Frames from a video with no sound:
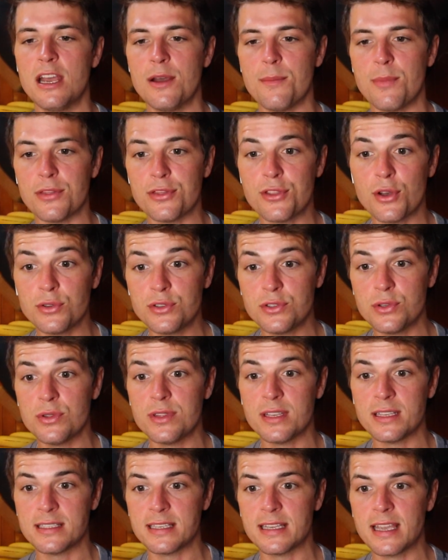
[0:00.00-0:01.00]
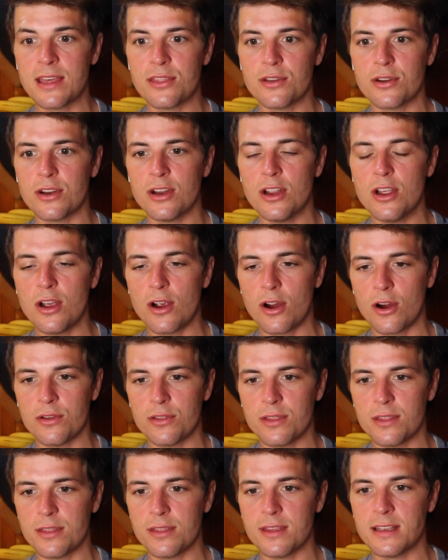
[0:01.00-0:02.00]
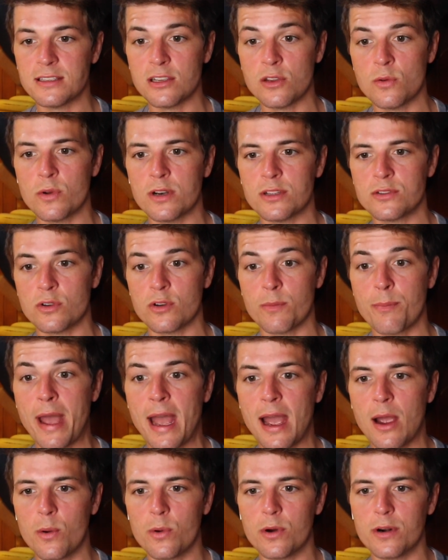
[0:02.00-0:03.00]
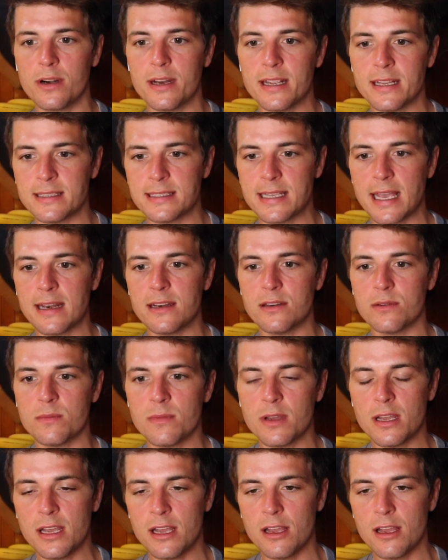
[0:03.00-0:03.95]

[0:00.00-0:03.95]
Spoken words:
But those two things together are the things that you want to sort of power in tandem.